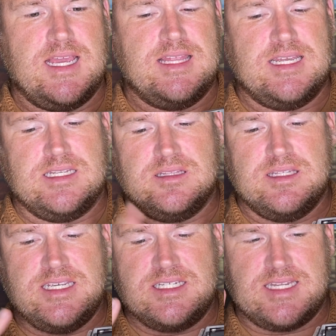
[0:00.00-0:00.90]
that at
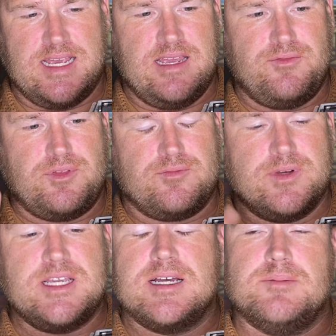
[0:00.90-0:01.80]
least I have three
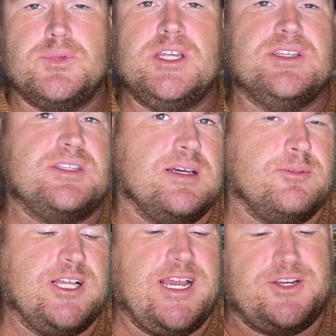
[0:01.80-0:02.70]
companies
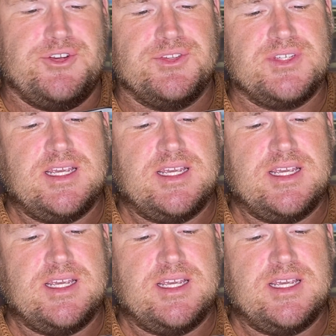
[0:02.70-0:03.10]
double actions.